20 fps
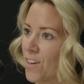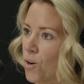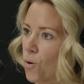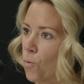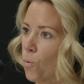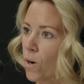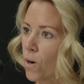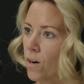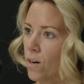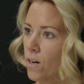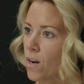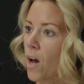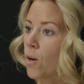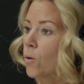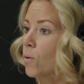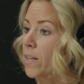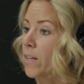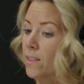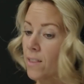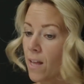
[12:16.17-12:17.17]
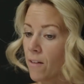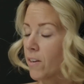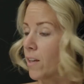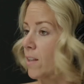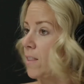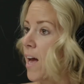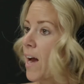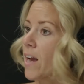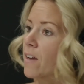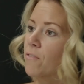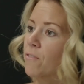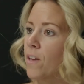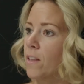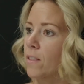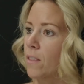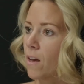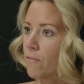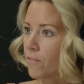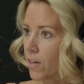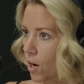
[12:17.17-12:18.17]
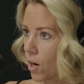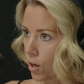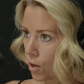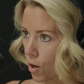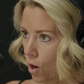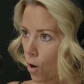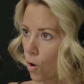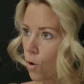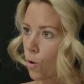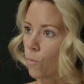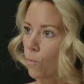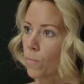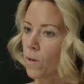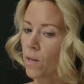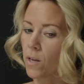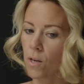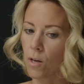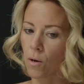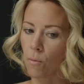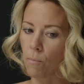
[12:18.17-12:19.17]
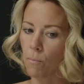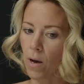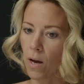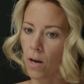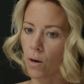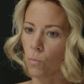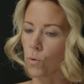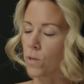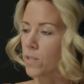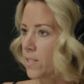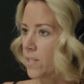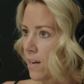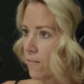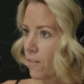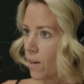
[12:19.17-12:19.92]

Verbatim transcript: we're not only loving life and loving our home, but we're saving